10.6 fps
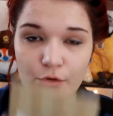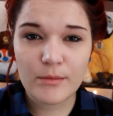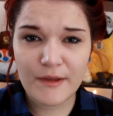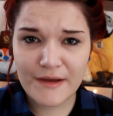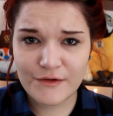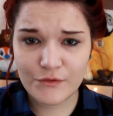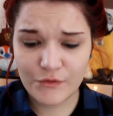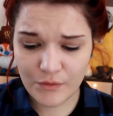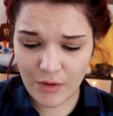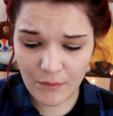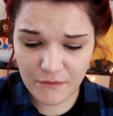Normally I do 2
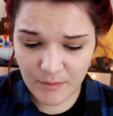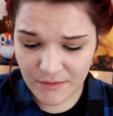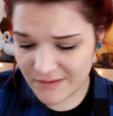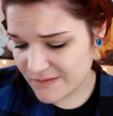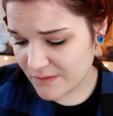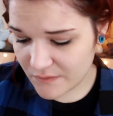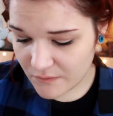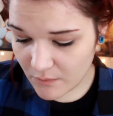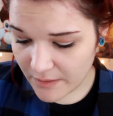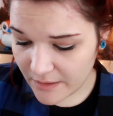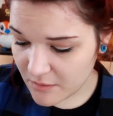coats, but this looks
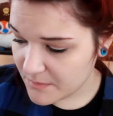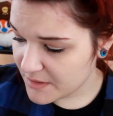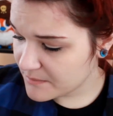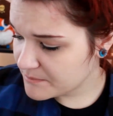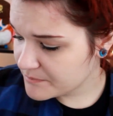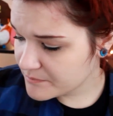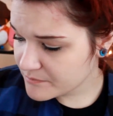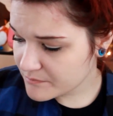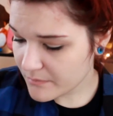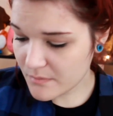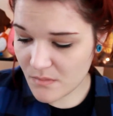okay to me.
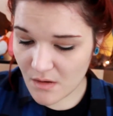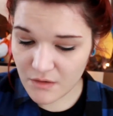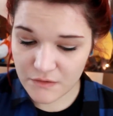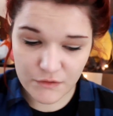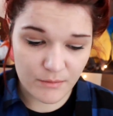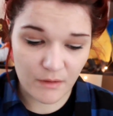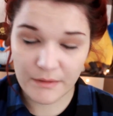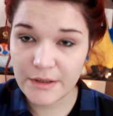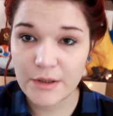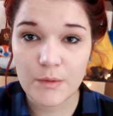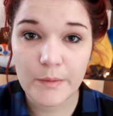So I'm not
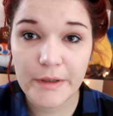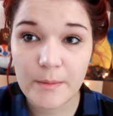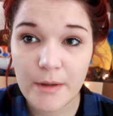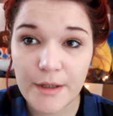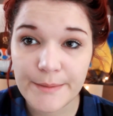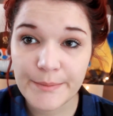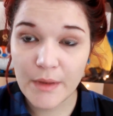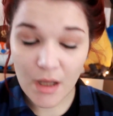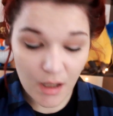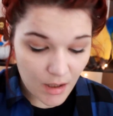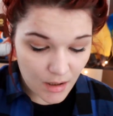really gonna worry about it.
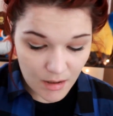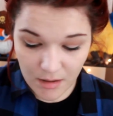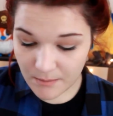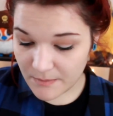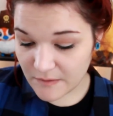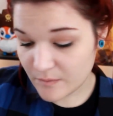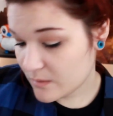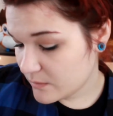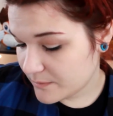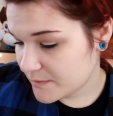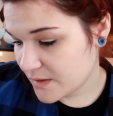That's
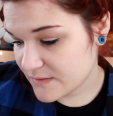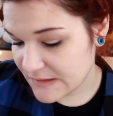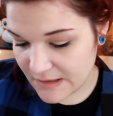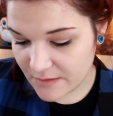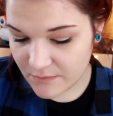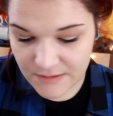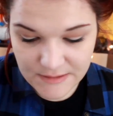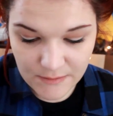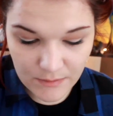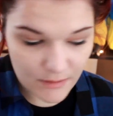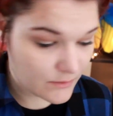probably because I can't really
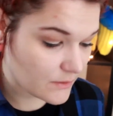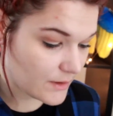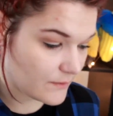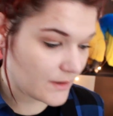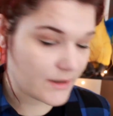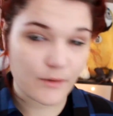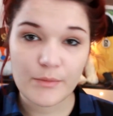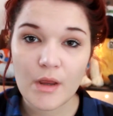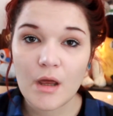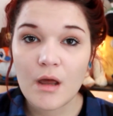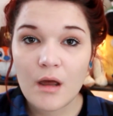see what I look like right now.
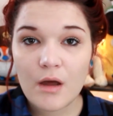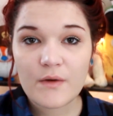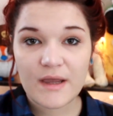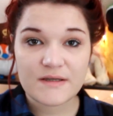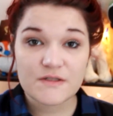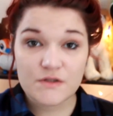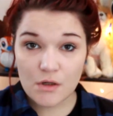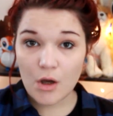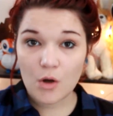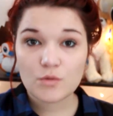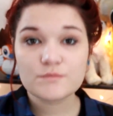Okay,
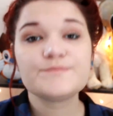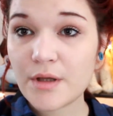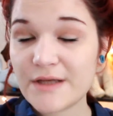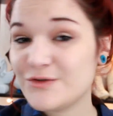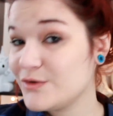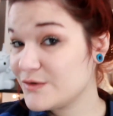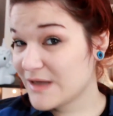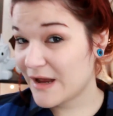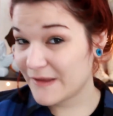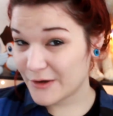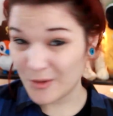so I don't use
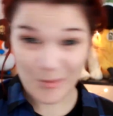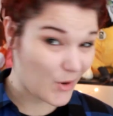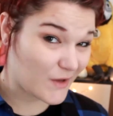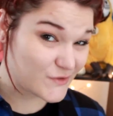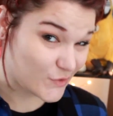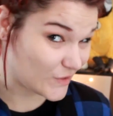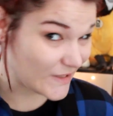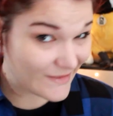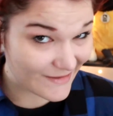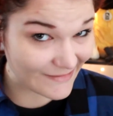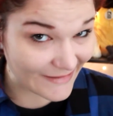highlighter or bronzer or
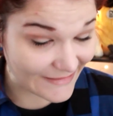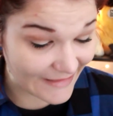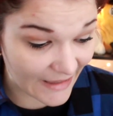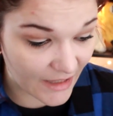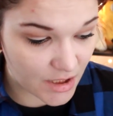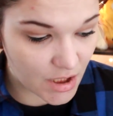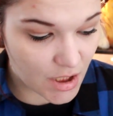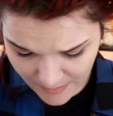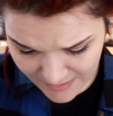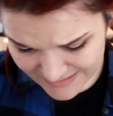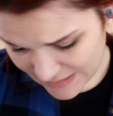anything like that
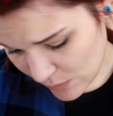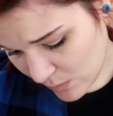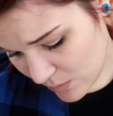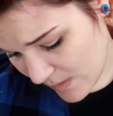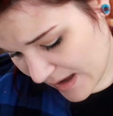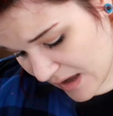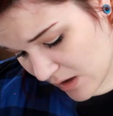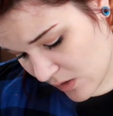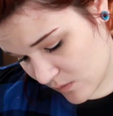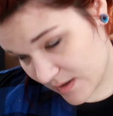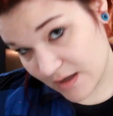because I don't know
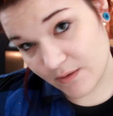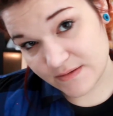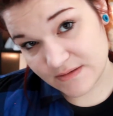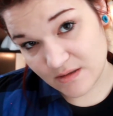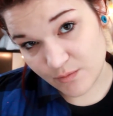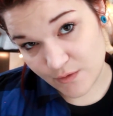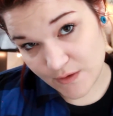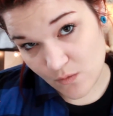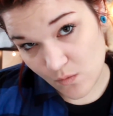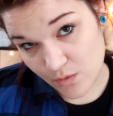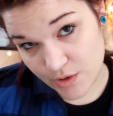how, and I always end up
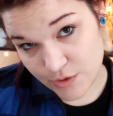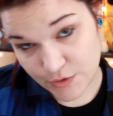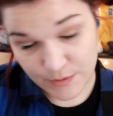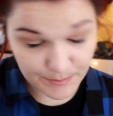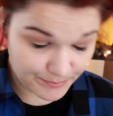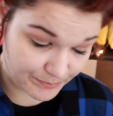looking orange.